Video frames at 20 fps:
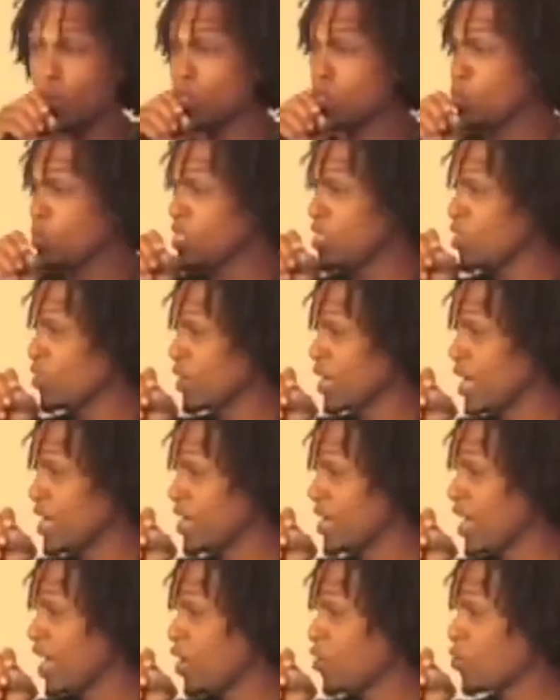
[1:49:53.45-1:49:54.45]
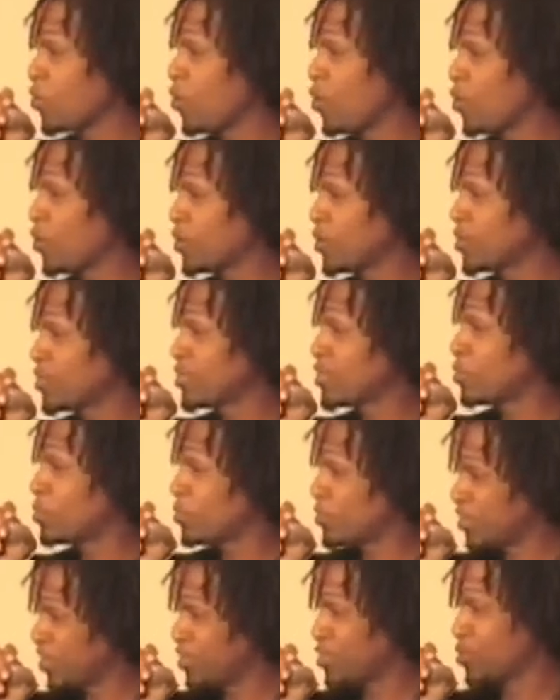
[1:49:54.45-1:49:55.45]
which we look at now called the
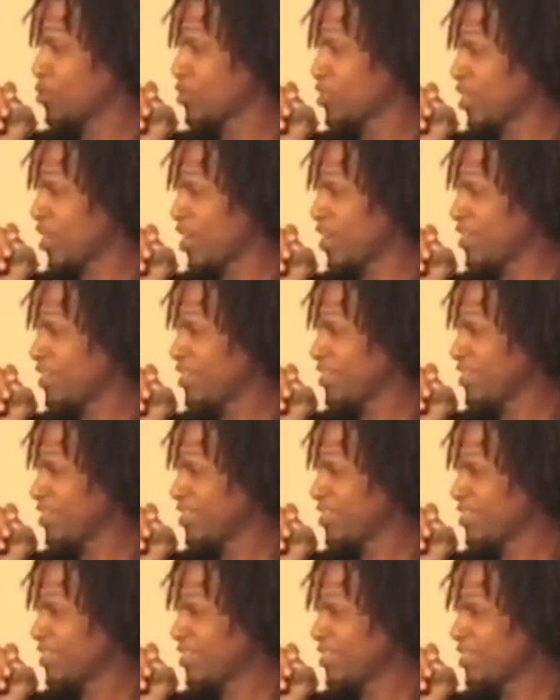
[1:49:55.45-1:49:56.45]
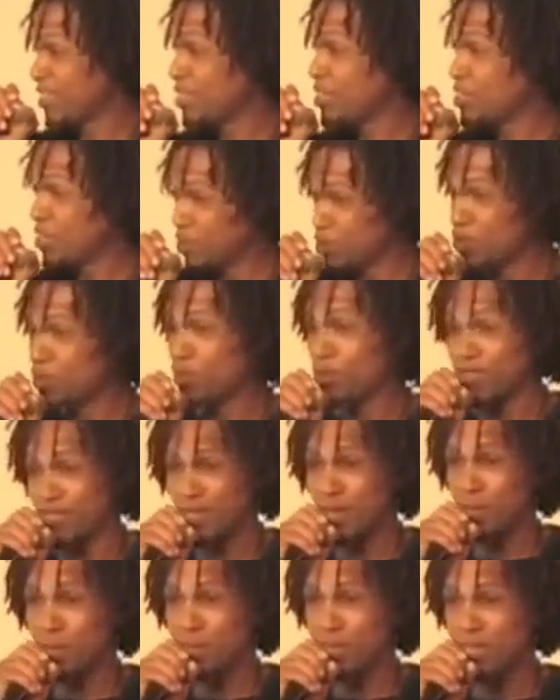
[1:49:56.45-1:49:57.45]
Prudential Sign, the insurance
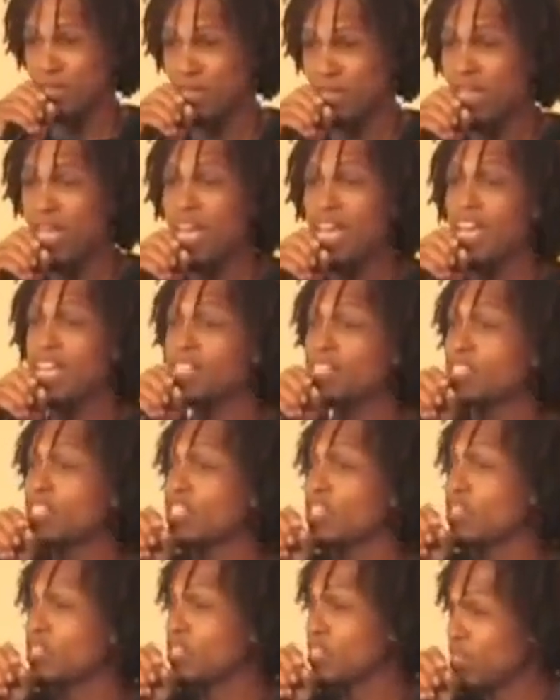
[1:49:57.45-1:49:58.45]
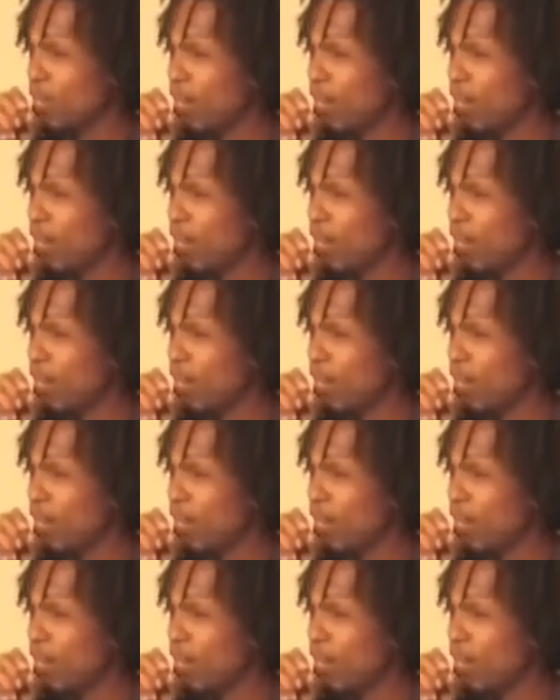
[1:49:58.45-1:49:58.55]
company, into